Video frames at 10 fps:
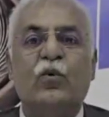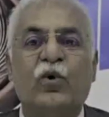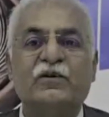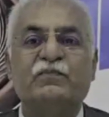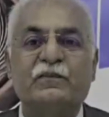
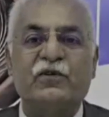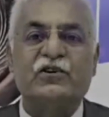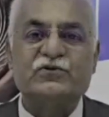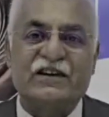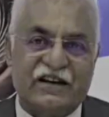what we
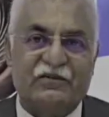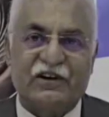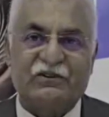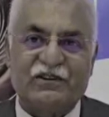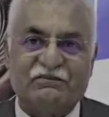produce and give
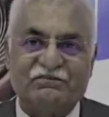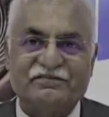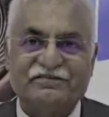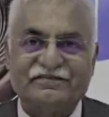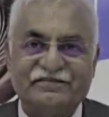it to them.